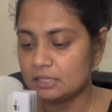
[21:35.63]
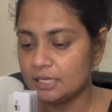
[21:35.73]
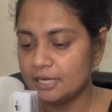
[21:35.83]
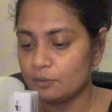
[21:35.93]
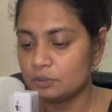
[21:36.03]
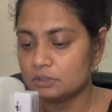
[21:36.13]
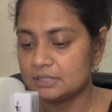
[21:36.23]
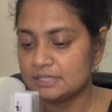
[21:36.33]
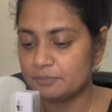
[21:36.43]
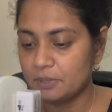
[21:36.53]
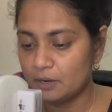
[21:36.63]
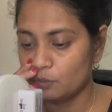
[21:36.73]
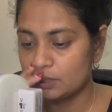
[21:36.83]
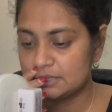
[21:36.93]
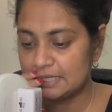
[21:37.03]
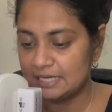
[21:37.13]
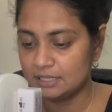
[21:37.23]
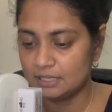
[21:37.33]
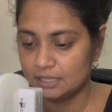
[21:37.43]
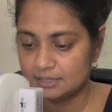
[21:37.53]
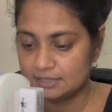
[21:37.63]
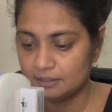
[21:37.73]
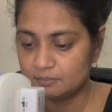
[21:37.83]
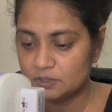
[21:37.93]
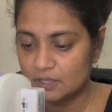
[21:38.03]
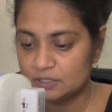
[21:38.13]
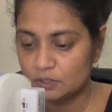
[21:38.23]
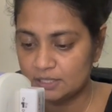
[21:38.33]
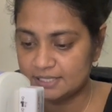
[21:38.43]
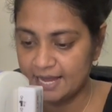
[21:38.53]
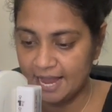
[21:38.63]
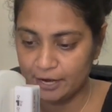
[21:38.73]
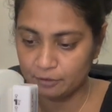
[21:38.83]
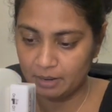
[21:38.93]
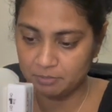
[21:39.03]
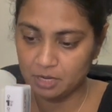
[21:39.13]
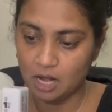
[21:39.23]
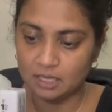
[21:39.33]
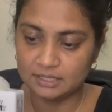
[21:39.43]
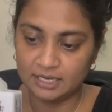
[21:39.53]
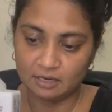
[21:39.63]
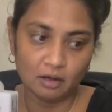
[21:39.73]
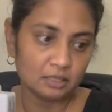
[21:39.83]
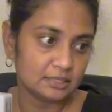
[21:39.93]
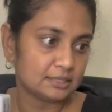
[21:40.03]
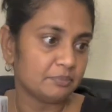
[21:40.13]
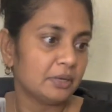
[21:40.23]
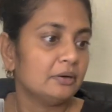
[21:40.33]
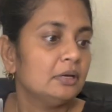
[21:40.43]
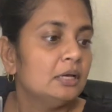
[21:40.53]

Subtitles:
They will disappear once heat hits them. So as soon as I iron my block, they all disappeared.